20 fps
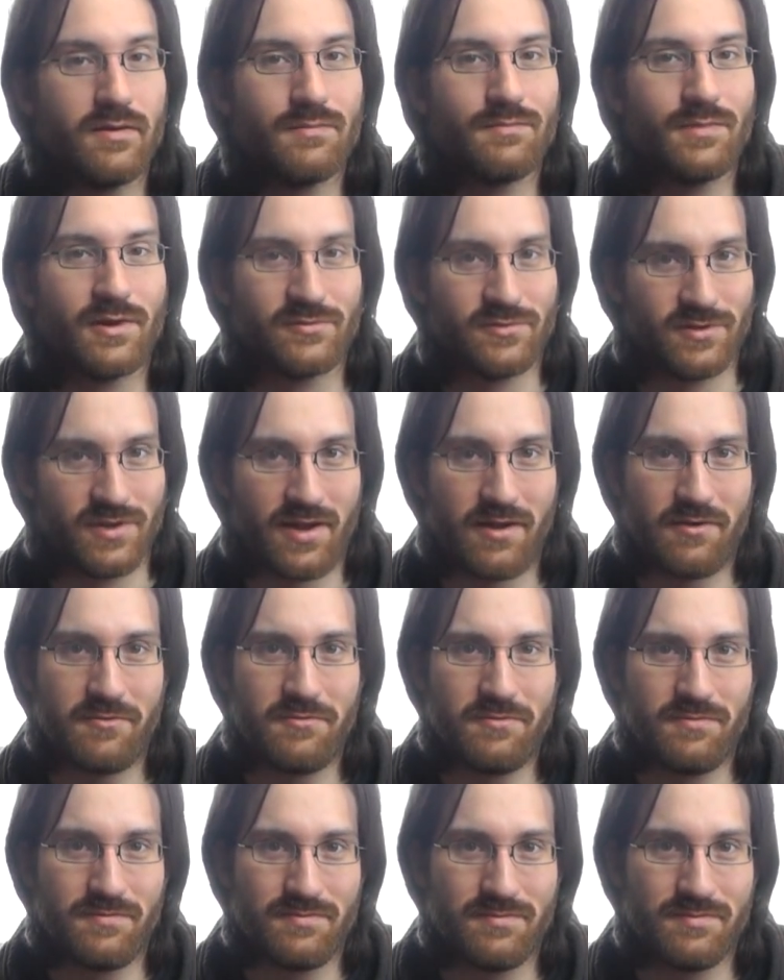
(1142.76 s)
But for
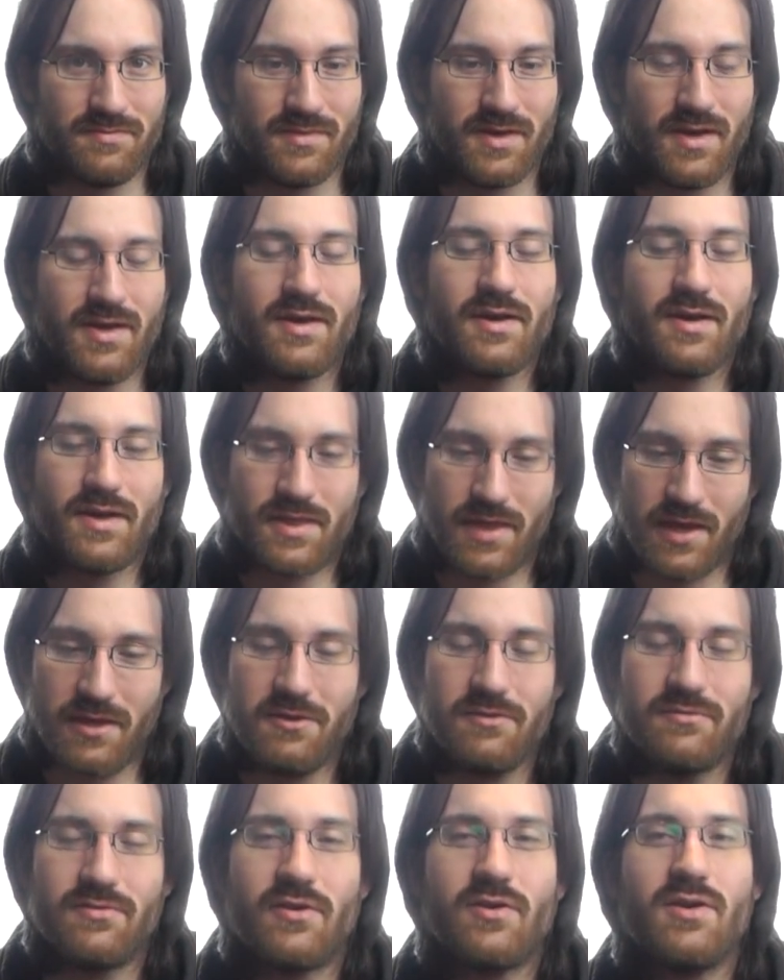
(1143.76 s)
now, thank
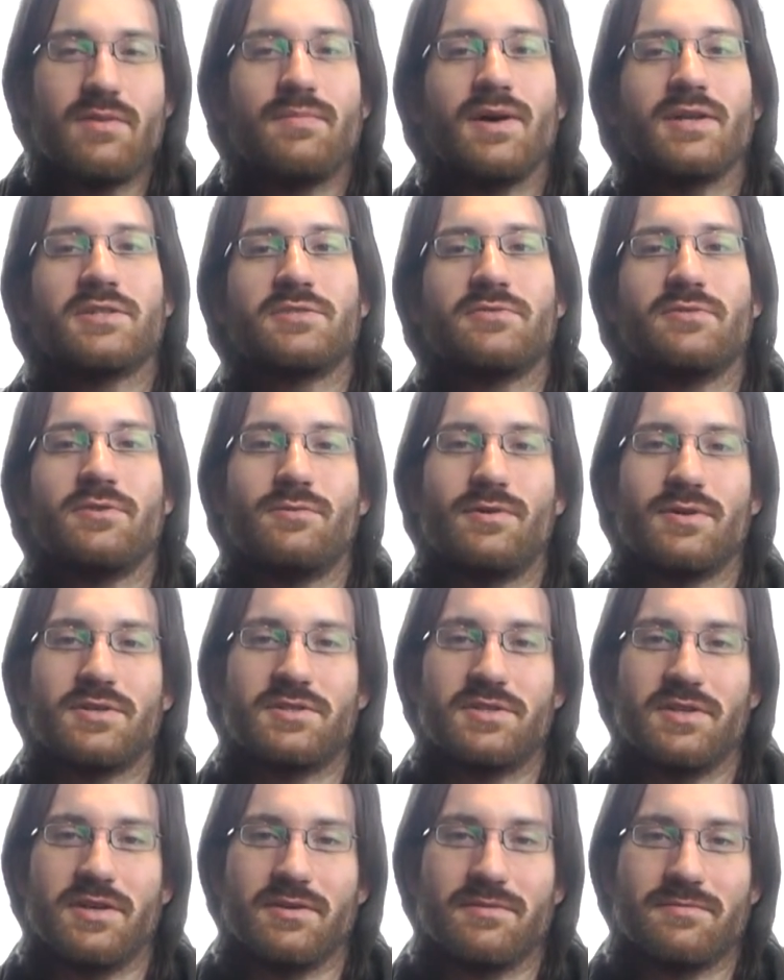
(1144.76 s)
you very much for
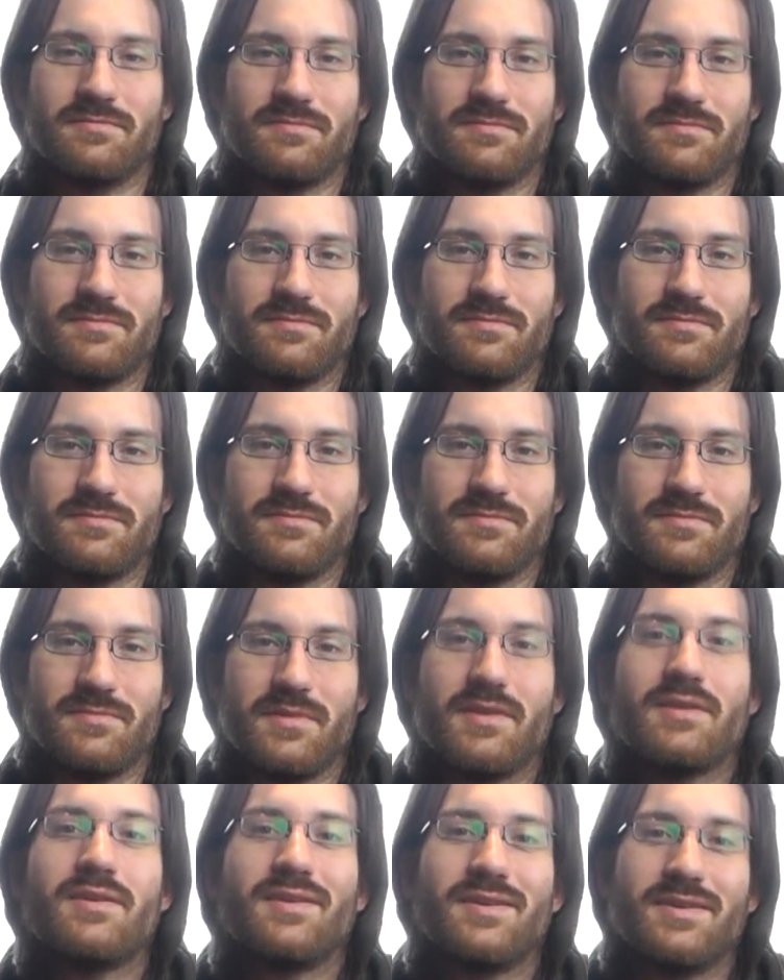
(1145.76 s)
watching.
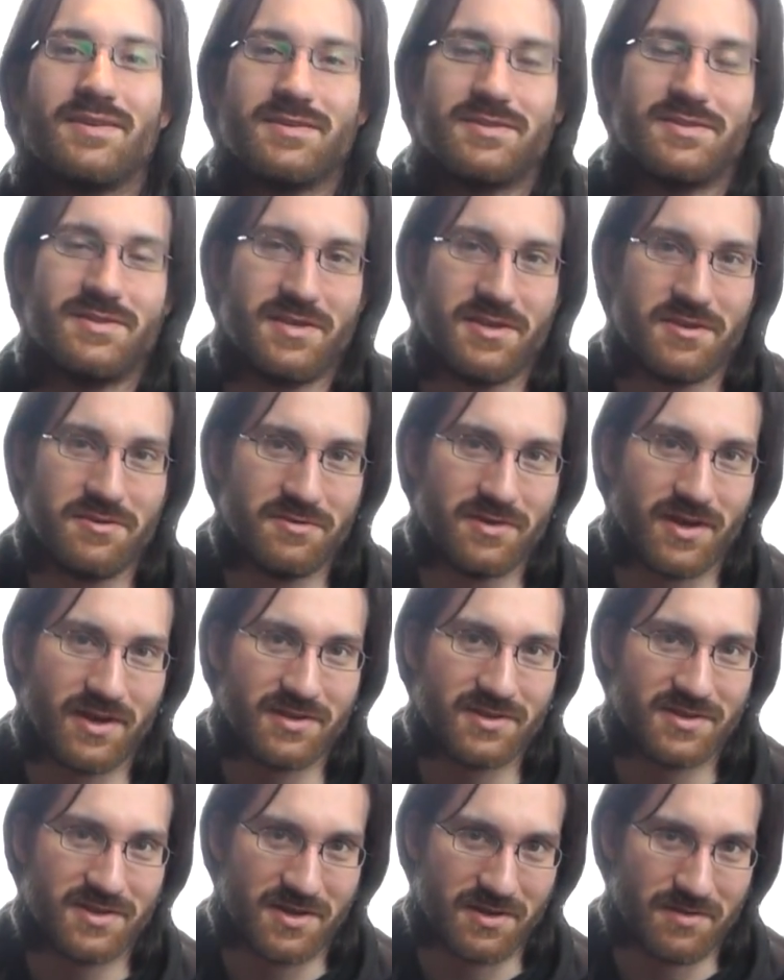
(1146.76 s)
See you
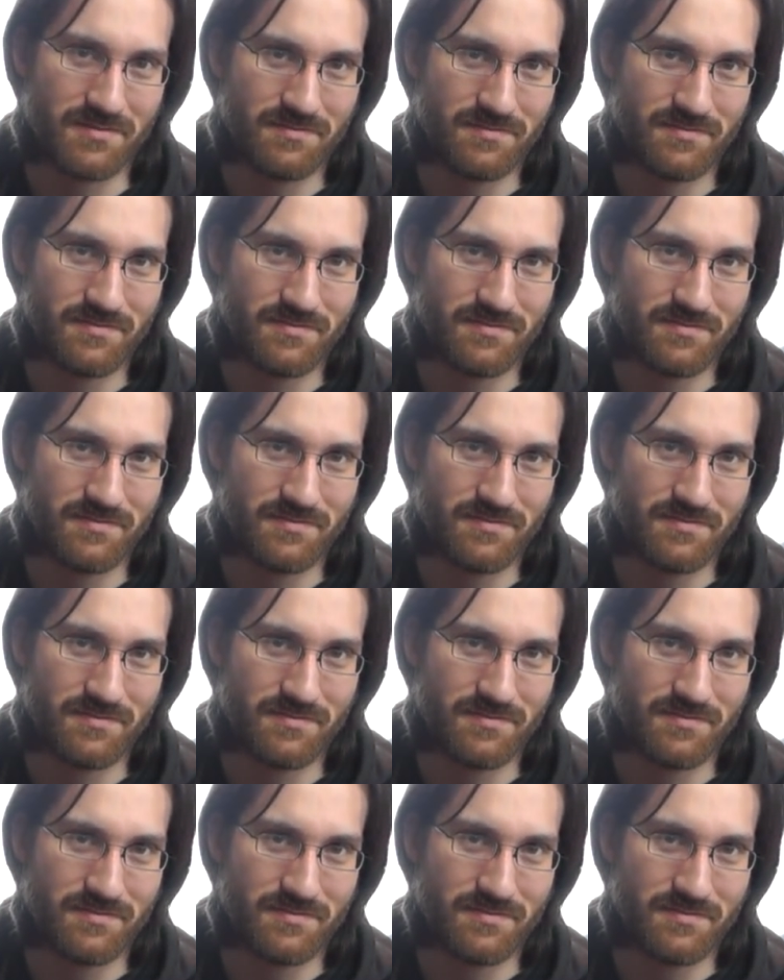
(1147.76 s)
next time.